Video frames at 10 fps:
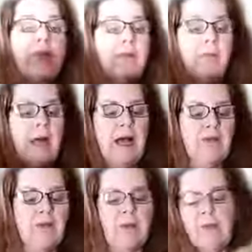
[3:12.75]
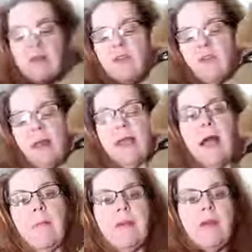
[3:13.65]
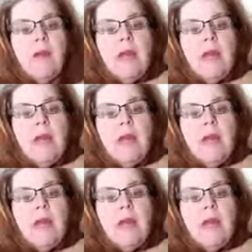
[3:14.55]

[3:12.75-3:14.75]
it's possible that just by cupping your